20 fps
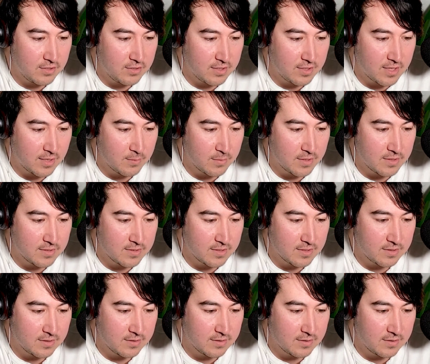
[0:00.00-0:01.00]
the numbers
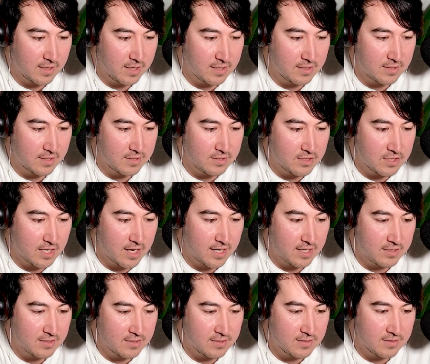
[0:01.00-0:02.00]
and
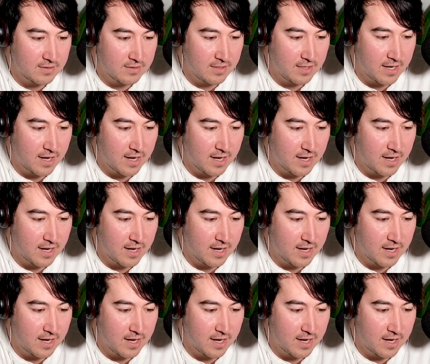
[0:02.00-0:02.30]
changed the